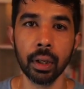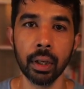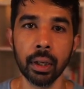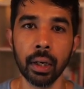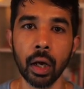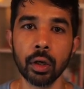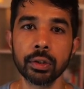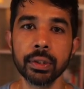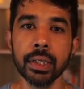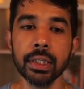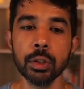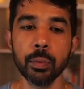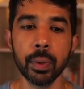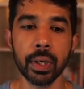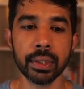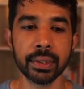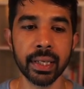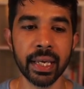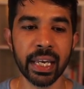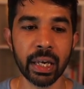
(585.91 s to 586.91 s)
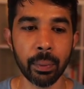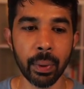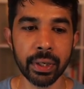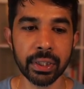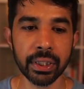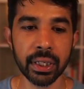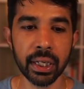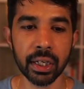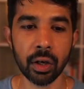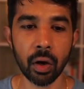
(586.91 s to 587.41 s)
Now since we are
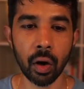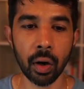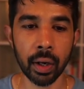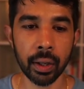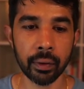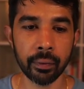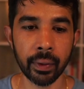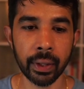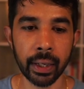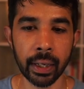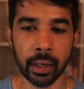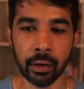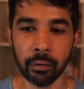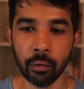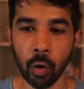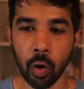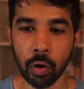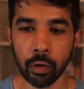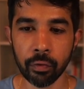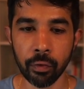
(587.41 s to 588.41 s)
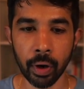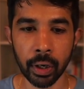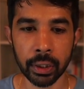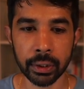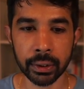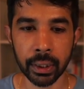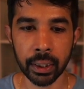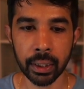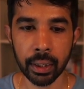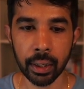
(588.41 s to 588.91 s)
sequentially calling the invoke
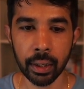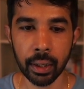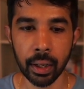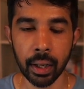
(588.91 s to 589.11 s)
function,